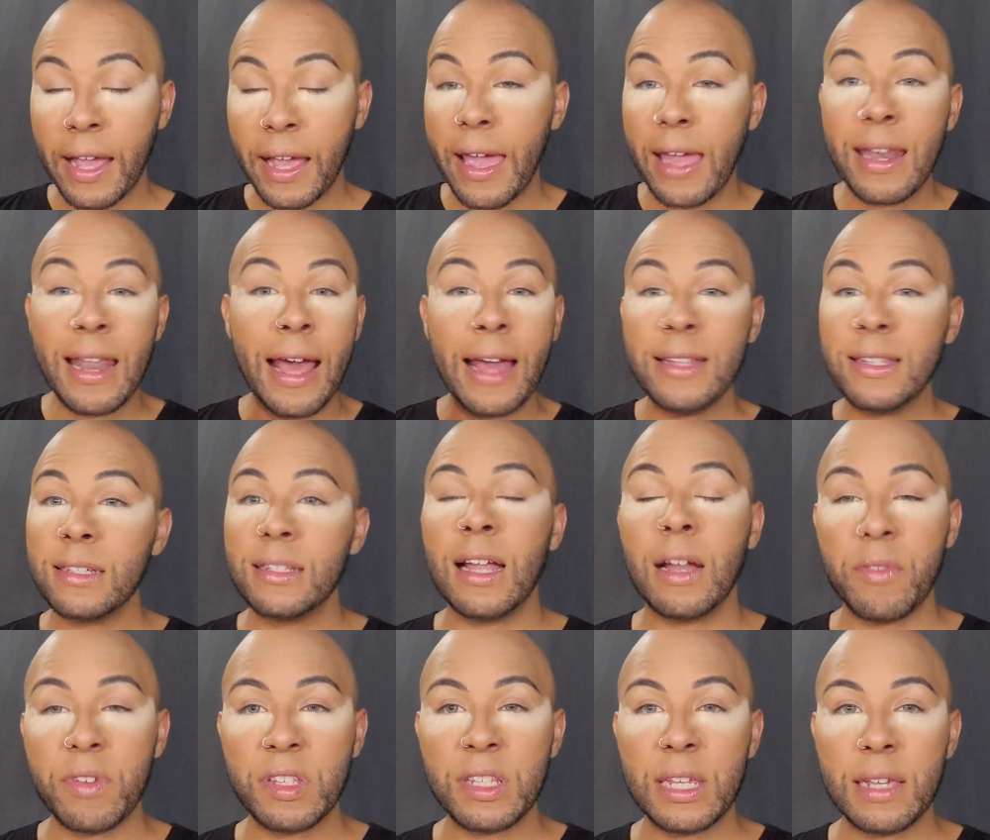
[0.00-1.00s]
Again, I did
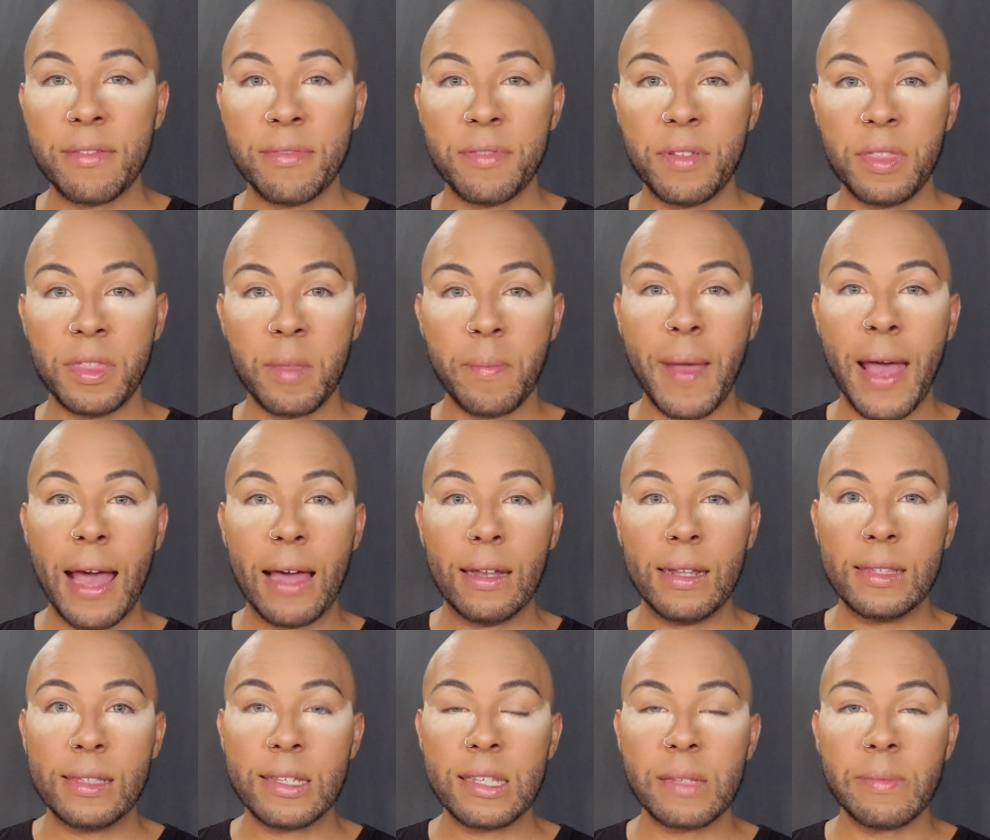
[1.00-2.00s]
not receive the
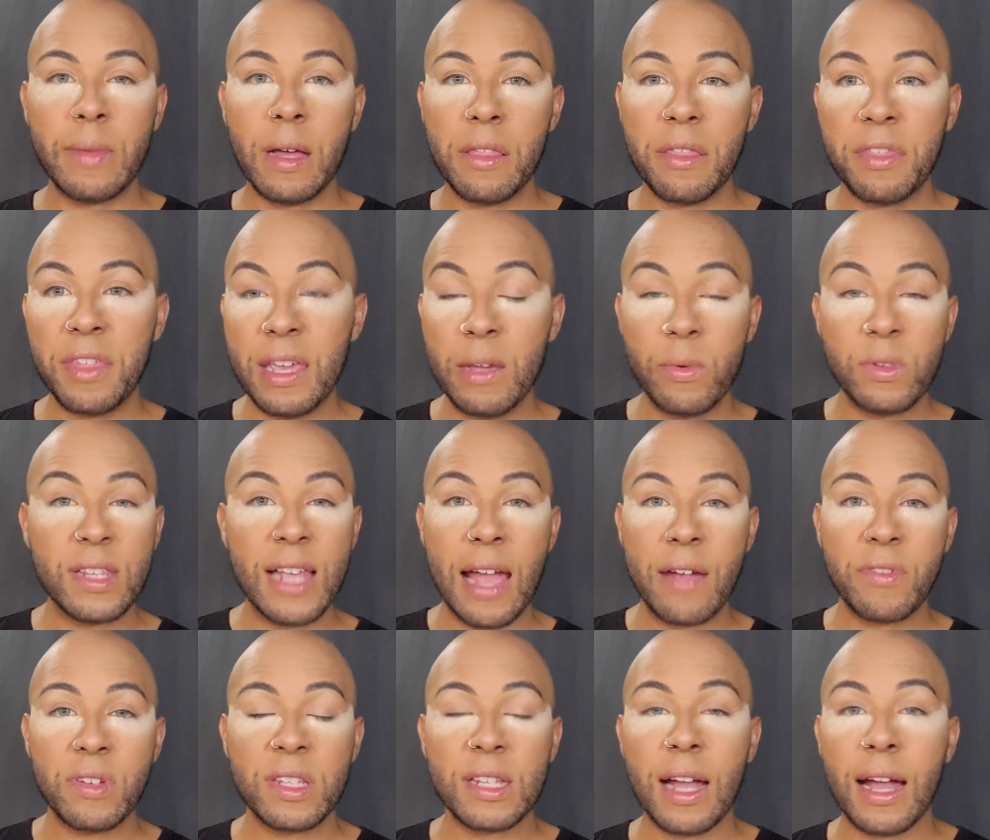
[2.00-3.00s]
palette this month. It was
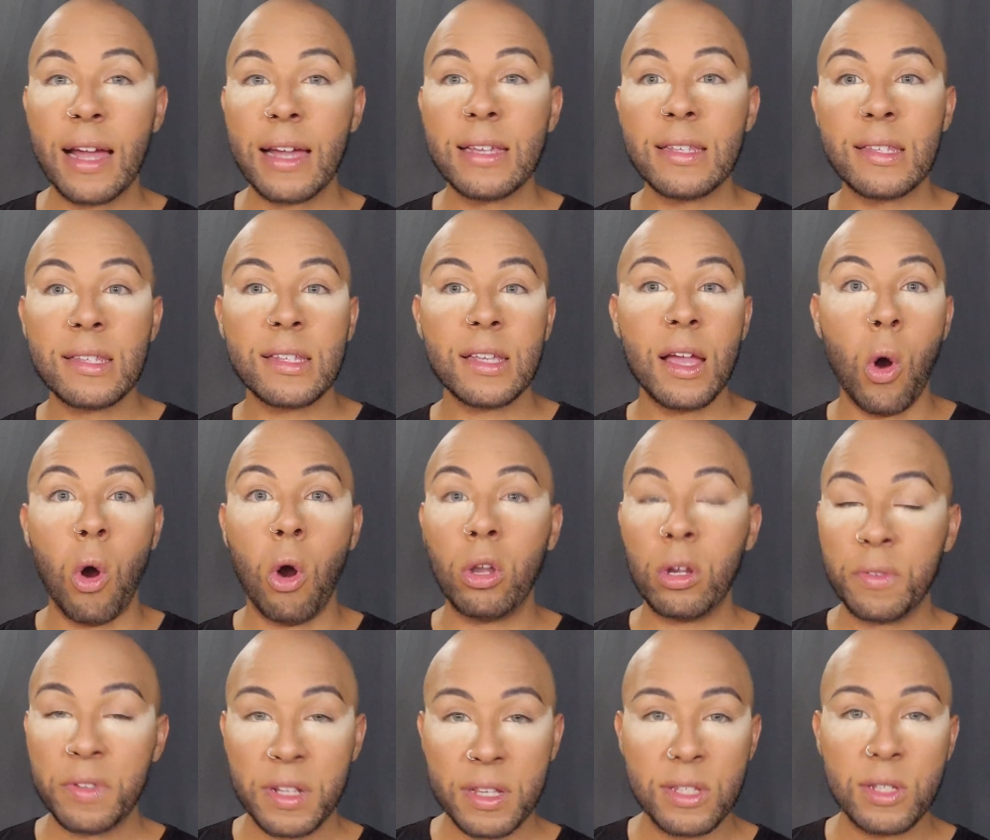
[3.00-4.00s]
advertised all
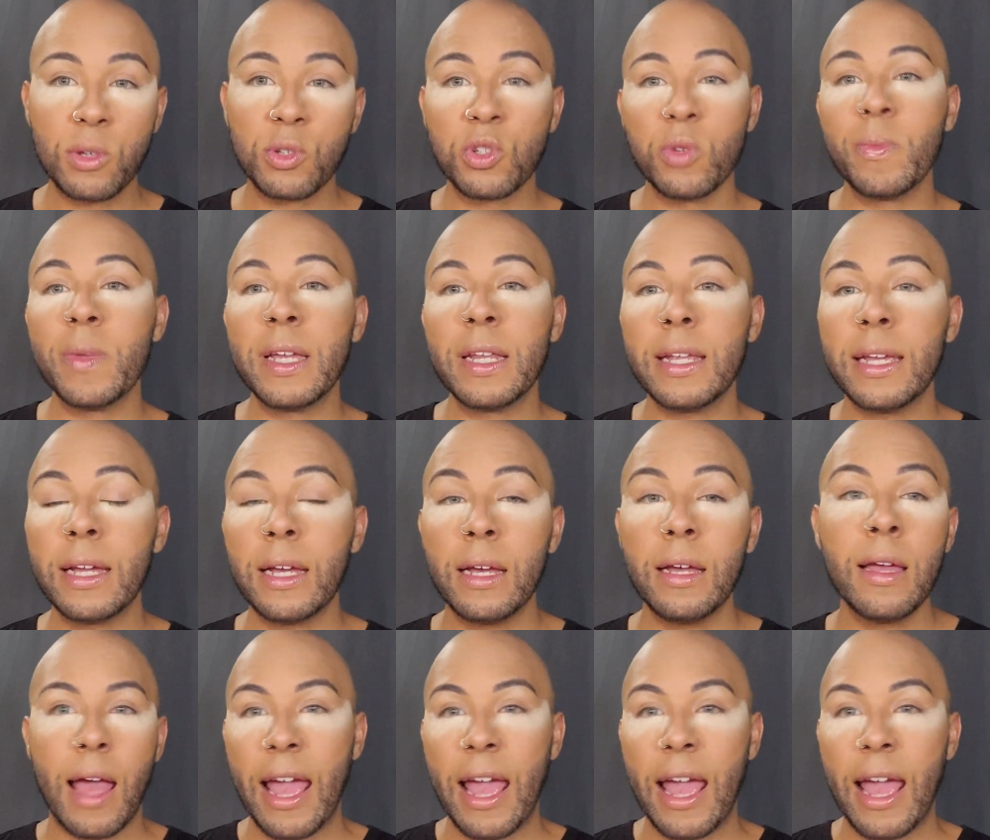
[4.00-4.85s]
over the social media.